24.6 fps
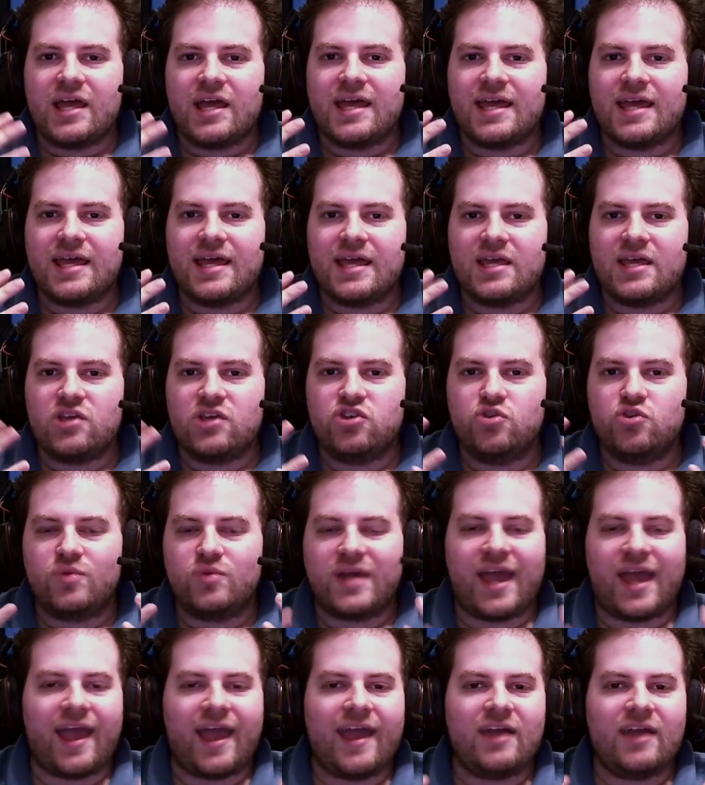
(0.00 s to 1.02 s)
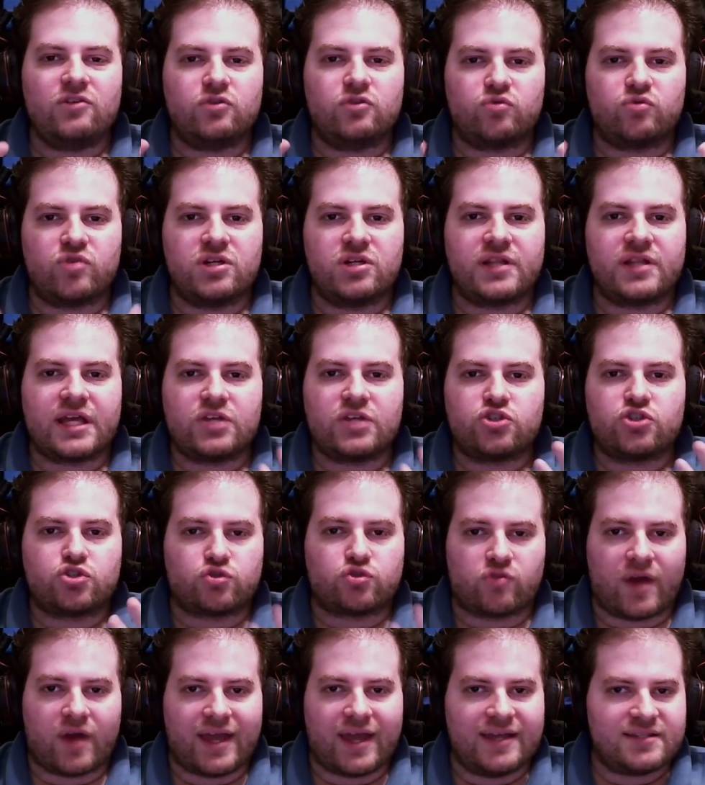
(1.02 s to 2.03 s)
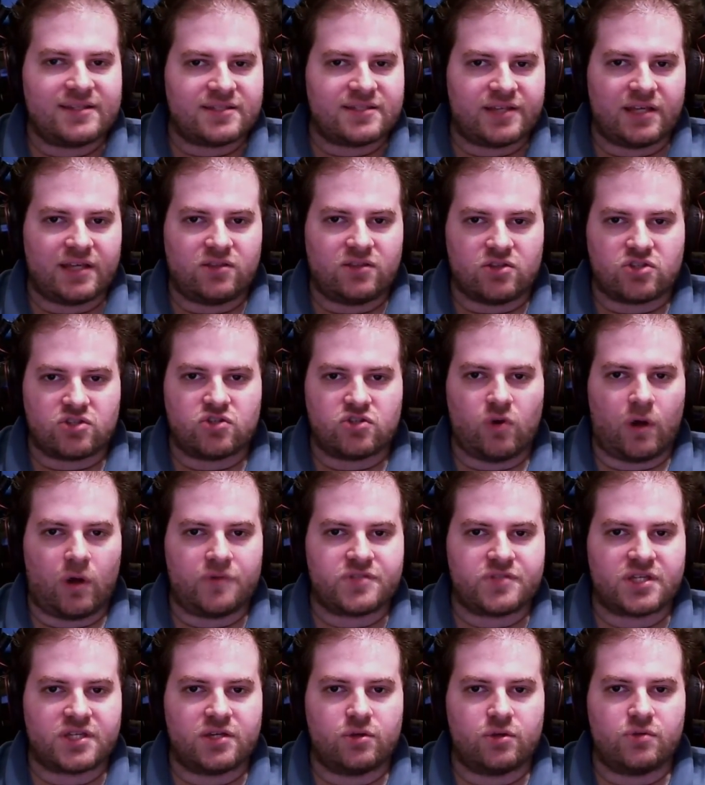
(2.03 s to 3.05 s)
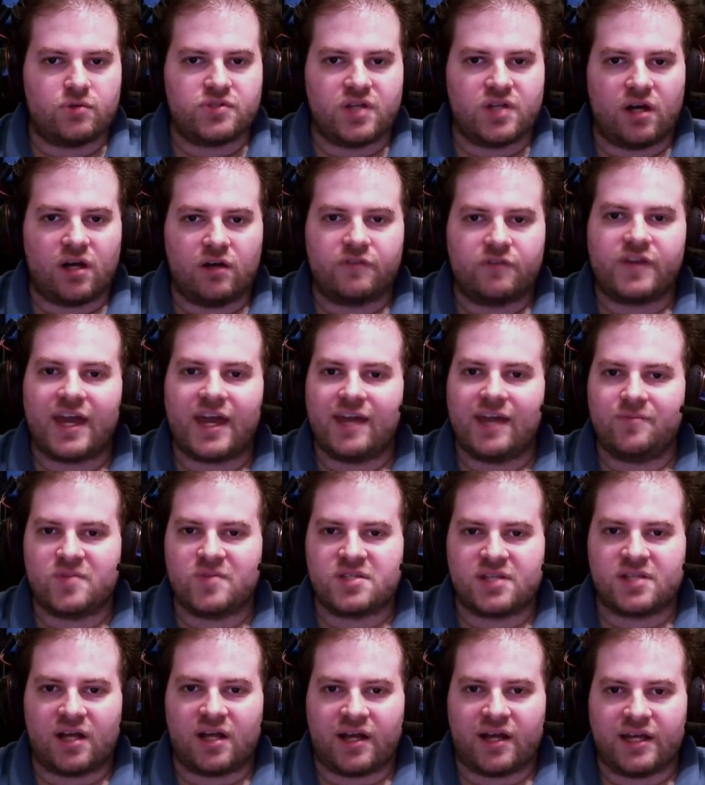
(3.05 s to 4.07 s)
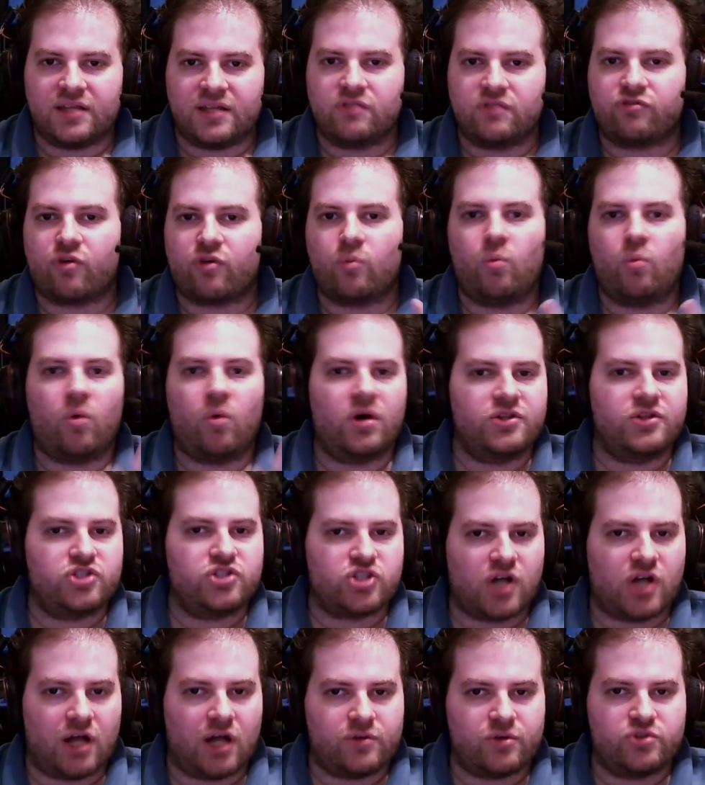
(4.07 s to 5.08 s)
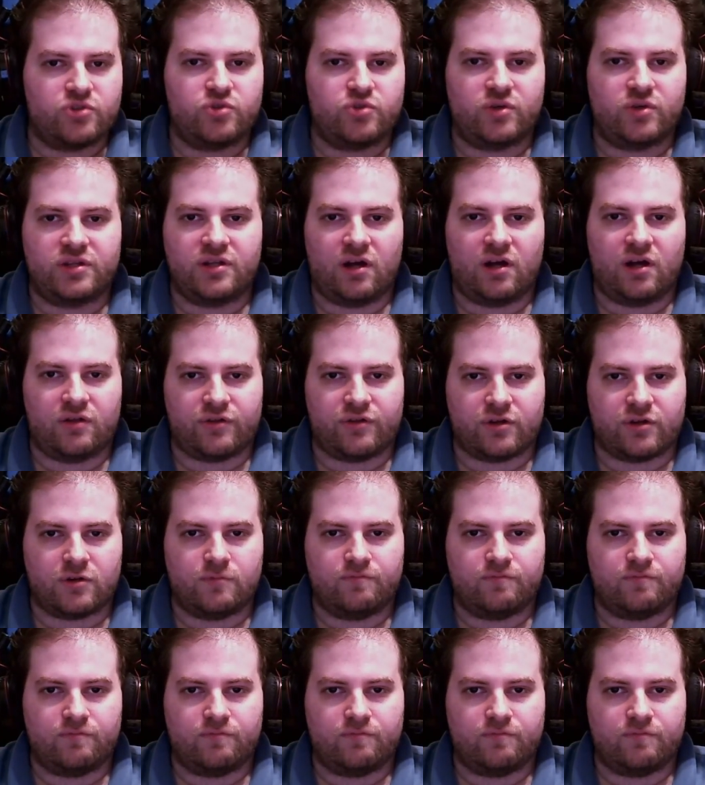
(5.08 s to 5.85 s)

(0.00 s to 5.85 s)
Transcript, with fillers: you can't really translate the soft skills of game design from one genre to another.